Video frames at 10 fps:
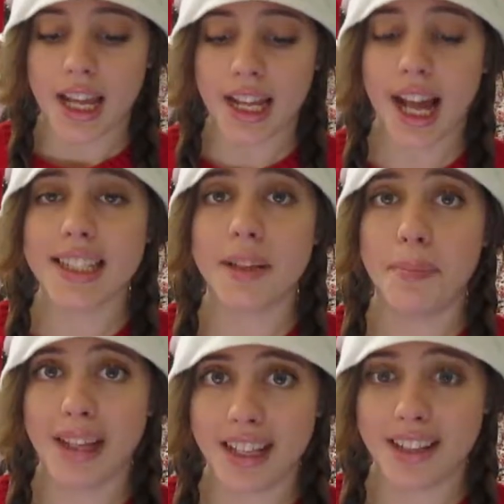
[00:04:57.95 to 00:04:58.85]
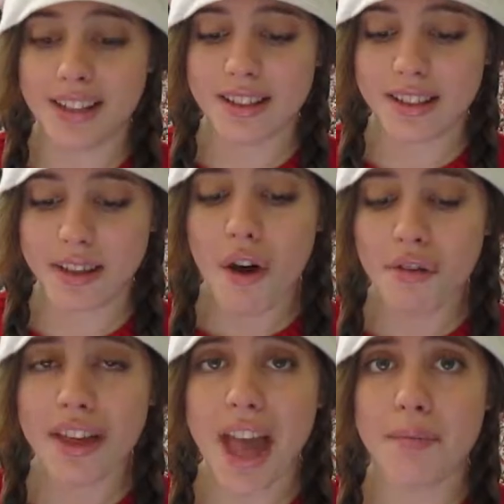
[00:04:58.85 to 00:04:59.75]
caterpillars
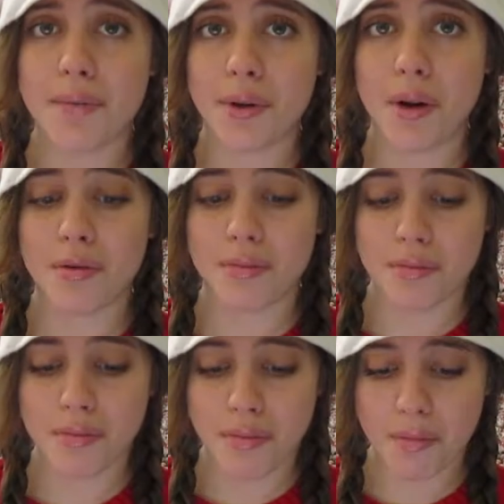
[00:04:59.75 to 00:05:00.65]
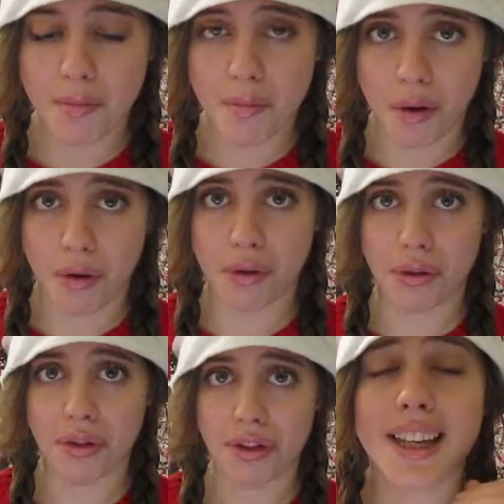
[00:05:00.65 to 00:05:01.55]
of the Emperor Moth.